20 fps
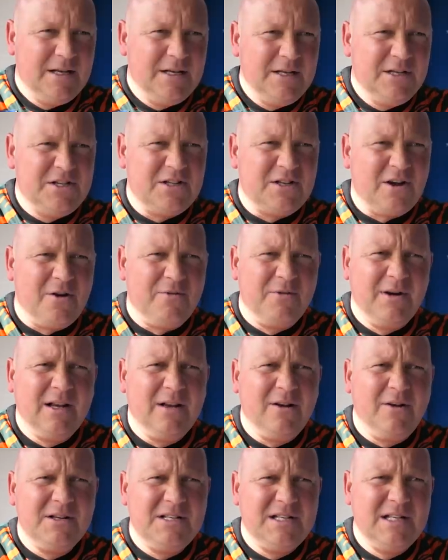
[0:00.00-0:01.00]
you start
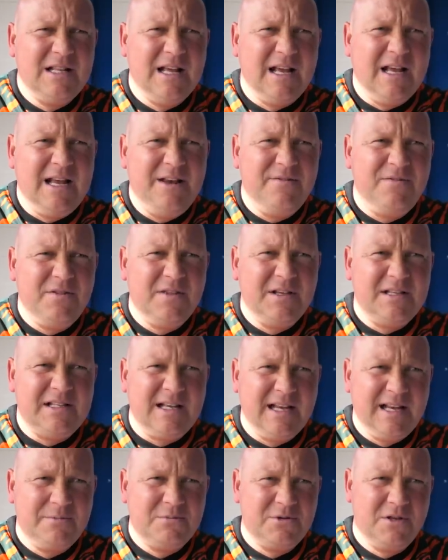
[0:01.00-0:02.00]
realising that even the
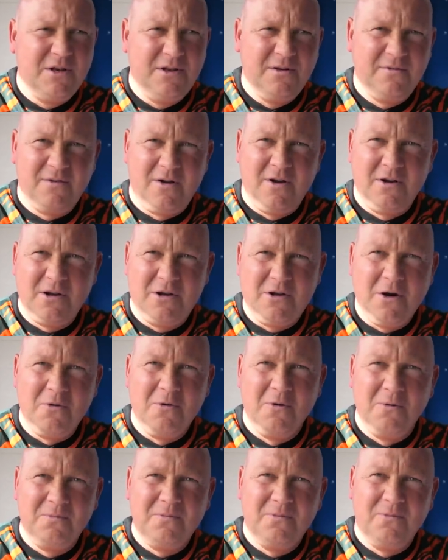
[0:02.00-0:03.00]
teams that have like gone
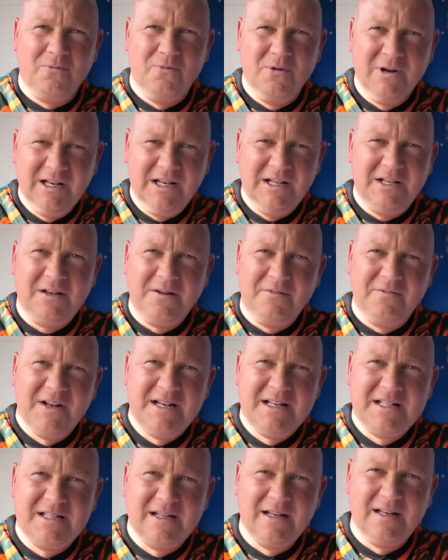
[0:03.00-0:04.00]
up really
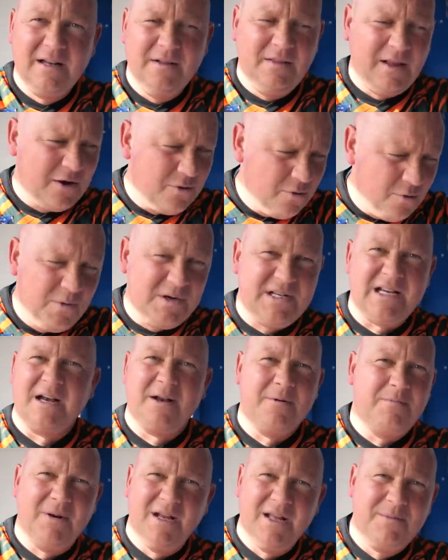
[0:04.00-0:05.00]
convincingly, they always had
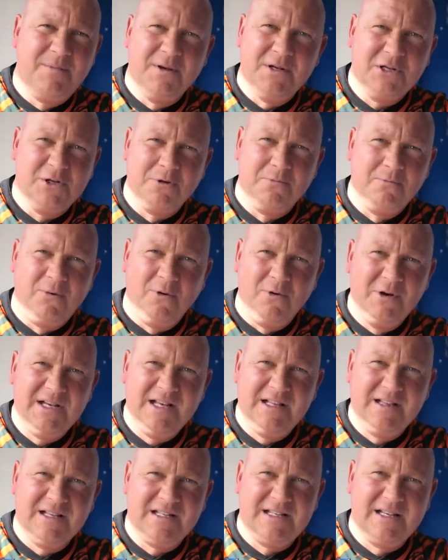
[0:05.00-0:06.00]
a blip at some point
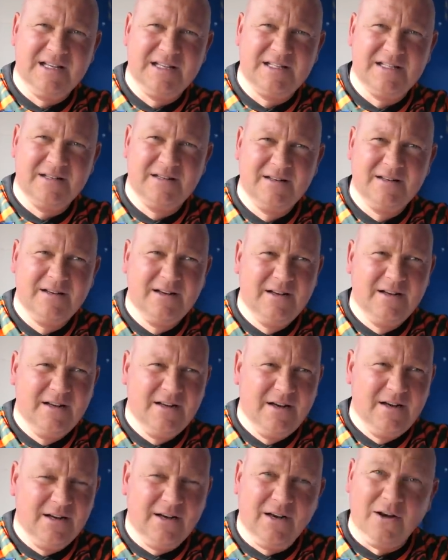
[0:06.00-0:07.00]
in mm. the season,
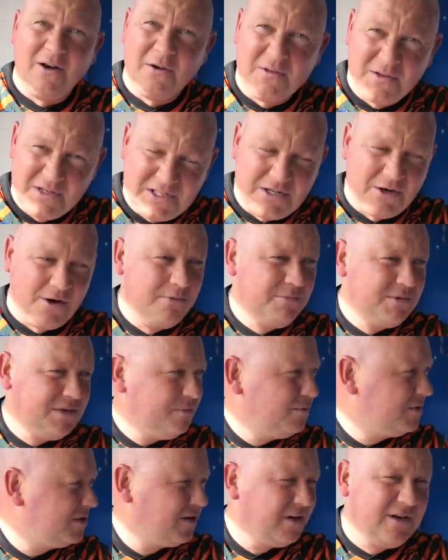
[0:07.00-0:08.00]
and a lot of the times
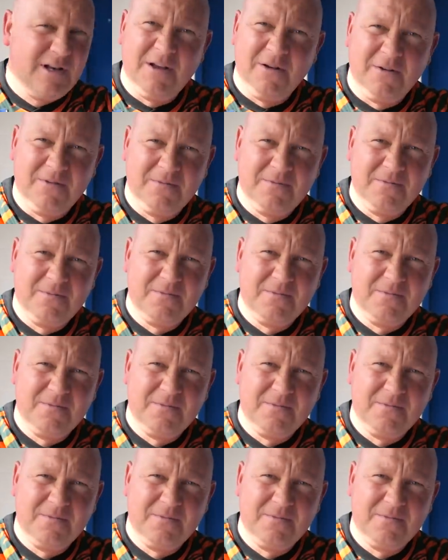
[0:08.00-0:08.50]
it was early on.